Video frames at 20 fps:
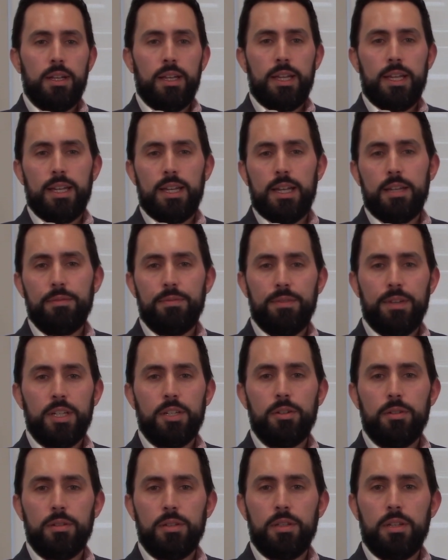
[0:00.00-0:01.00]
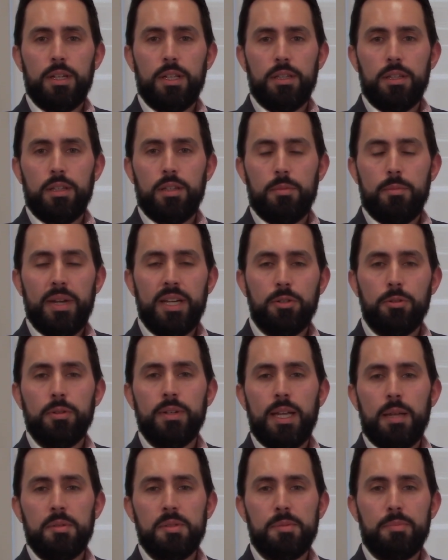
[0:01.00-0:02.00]
and I figured that the
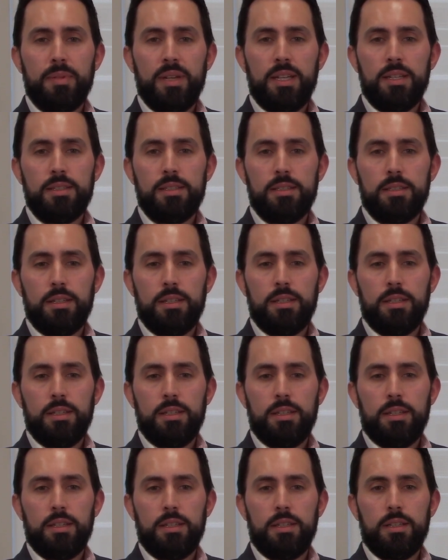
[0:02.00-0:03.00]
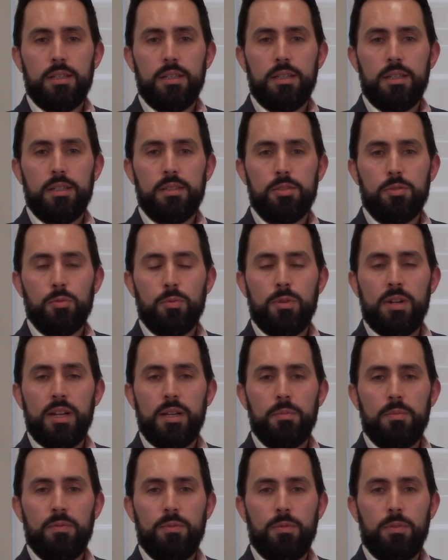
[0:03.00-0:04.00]
microcap space is
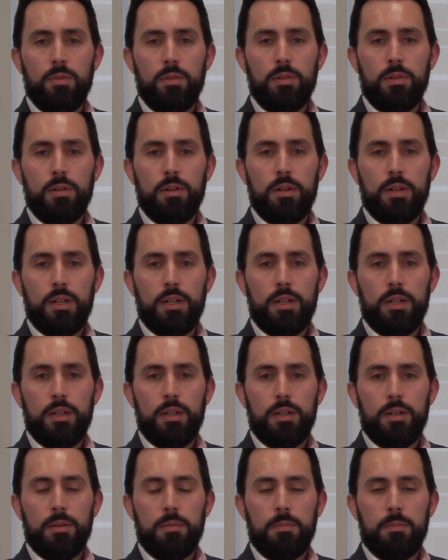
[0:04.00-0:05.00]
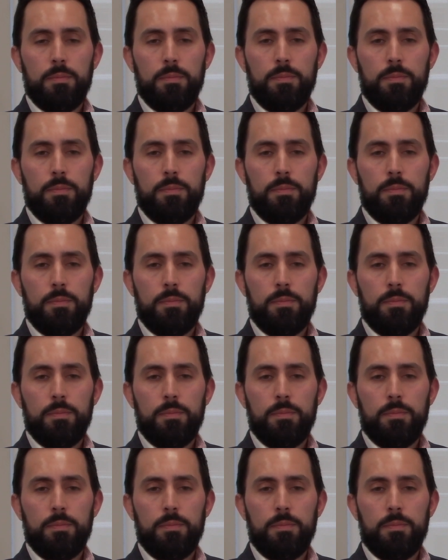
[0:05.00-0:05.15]
ripe for